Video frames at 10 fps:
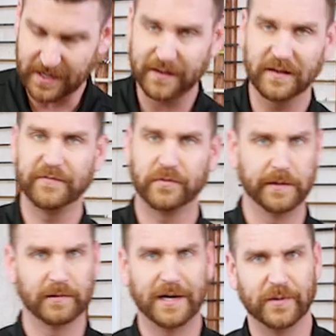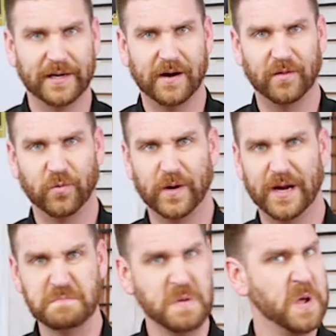we got left wing, right wing out of the
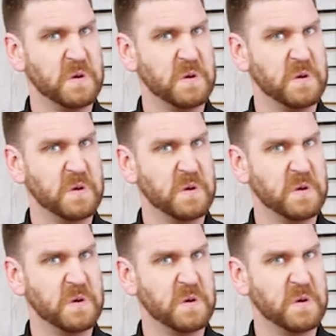way.